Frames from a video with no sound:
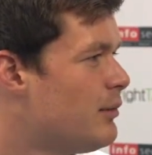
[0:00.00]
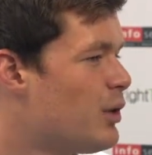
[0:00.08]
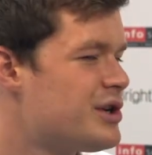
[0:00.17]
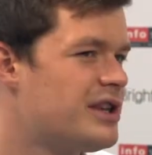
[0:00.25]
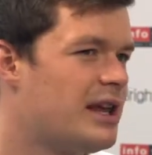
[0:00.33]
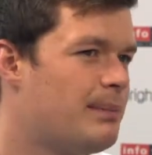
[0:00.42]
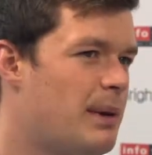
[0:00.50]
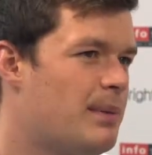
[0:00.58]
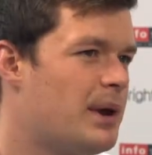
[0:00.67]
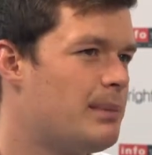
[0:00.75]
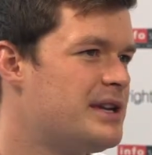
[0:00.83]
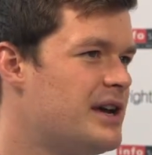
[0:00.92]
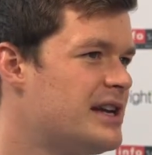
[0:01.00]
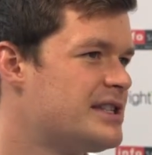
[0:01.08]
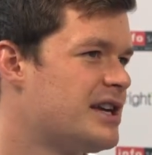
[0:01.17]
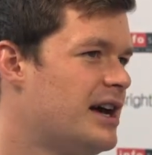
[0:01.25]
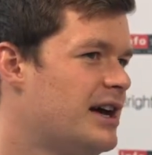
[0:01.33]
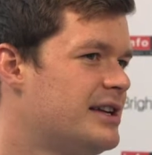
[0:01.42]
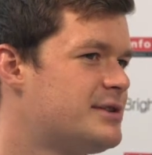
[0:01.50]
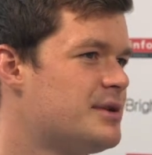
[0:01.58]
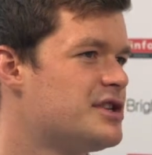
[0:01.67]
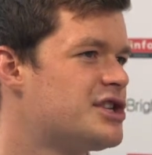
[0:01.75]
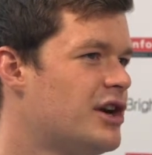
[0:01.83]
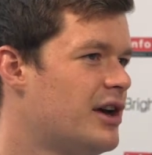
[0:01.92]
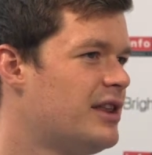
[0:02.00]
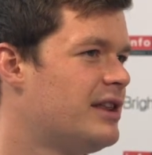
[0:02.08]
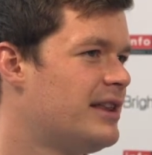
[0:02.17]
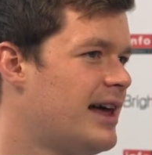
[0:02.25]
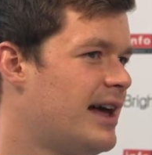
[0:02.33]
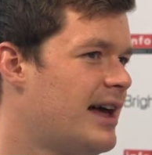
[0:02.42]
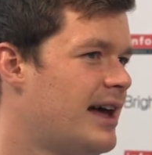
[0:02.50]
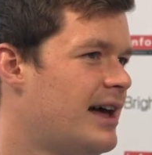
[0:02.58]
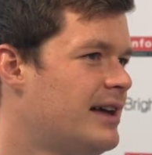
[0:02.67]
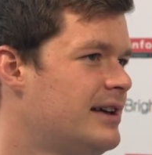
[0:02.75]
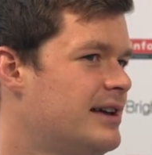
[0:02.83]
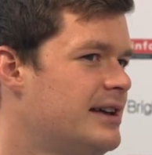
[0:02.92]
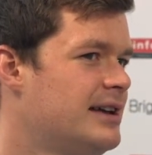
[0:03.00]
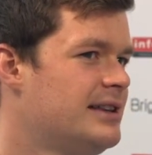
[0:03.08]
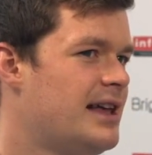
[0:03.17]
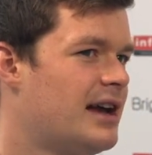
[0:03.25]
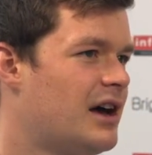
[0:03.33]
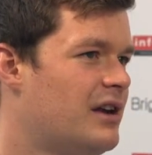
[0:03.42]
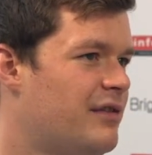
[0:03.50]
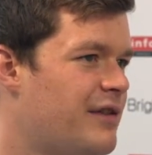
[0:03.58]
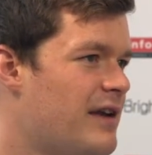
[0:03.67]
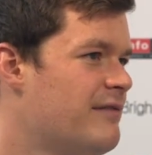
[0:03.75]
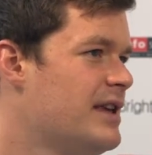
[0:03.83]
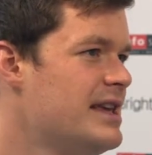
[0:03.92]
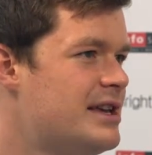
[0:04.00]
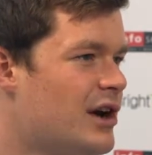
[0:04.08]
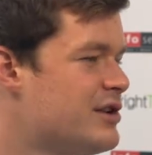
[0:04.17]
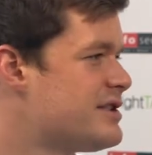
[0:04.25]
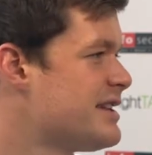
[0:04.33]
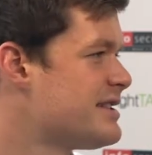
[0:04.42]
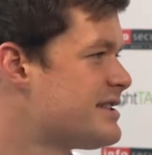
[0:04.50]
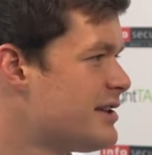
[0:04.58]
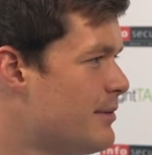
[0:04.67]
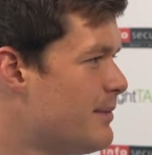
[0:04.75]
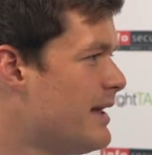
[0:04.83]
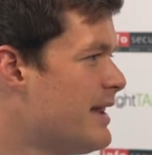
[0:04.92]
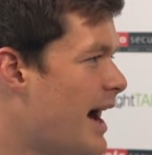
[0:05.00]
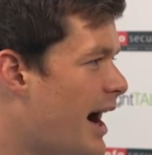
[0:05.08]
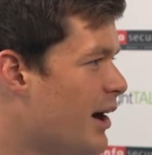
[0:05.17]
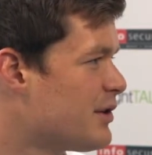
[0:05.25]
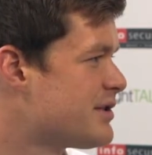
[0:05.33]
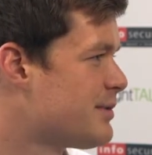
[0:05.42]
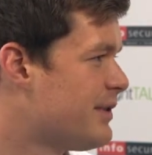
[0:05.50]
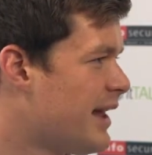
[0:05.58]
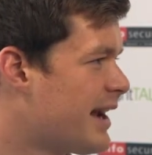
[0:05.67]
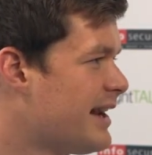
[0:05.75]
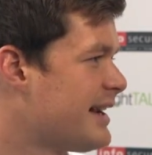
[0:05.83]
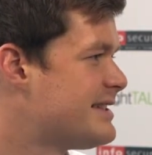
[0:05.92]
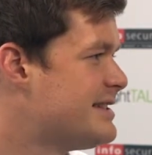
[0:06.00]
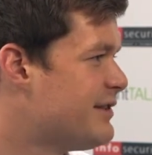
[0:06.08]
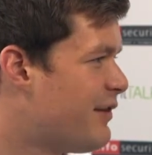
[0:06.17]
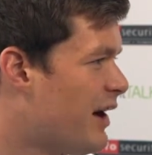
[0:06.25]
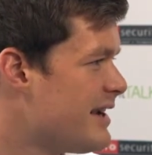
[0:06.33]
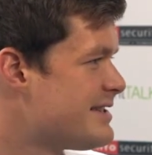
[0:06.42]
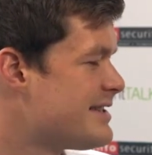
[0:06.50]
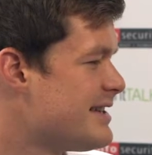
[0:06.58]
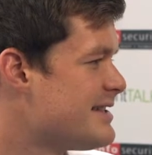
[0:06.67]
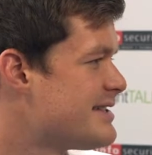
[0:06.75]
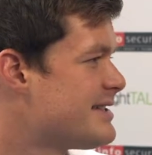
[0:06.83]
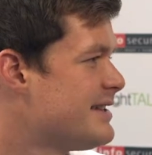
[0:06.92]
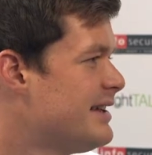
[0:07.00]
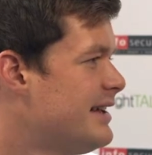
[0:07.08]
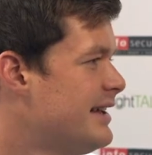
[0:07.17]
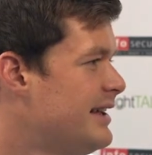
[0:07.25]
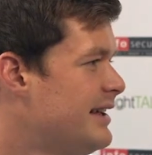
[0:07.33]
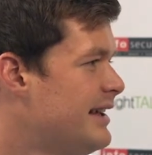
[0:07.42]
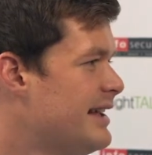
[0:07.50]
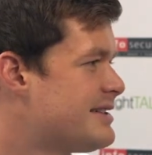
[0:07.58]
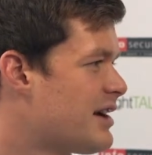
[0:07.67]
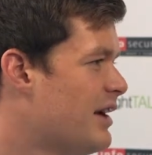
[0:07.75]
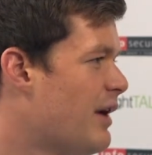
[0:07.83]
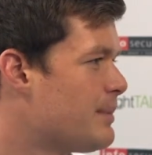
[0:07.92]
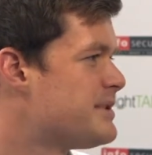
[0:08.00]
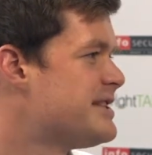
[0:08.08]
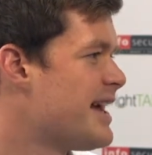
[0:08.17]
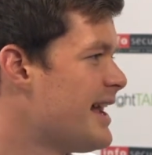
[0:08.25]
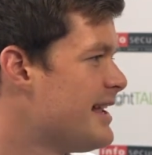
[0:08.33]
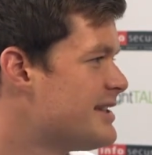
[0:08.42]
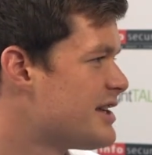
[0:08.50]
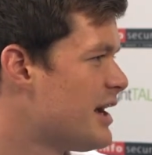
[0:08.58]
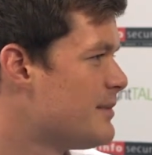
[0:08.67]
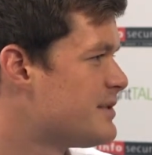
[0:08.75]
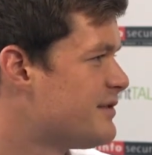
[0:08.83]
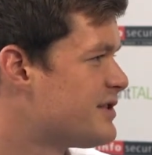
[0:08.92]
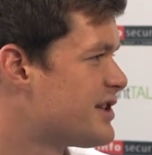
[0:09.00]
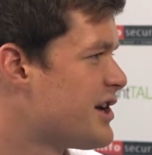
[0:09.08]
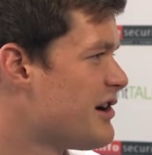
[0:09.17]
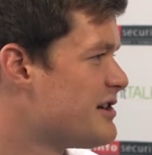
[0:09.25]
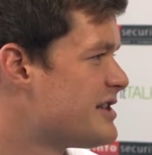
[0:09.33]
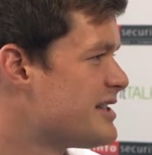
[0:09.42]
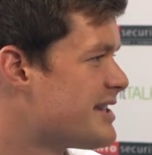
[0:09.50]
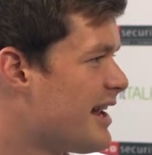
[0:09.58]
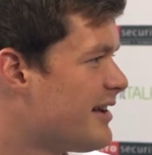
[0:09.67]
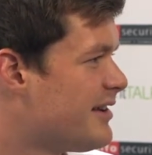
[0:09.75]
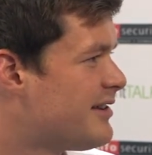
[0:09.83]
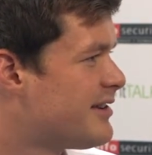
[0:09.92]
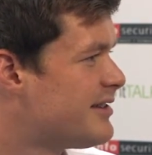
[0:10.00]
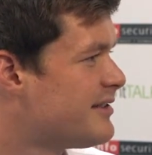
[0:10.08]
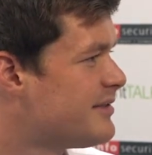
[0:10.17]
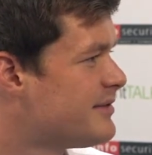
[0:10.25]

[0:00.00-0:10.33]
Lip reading: What do you think people can be doing to ensure that their kind of ecosystem in the house with their connected devices is kind of up to date in terms of security standards?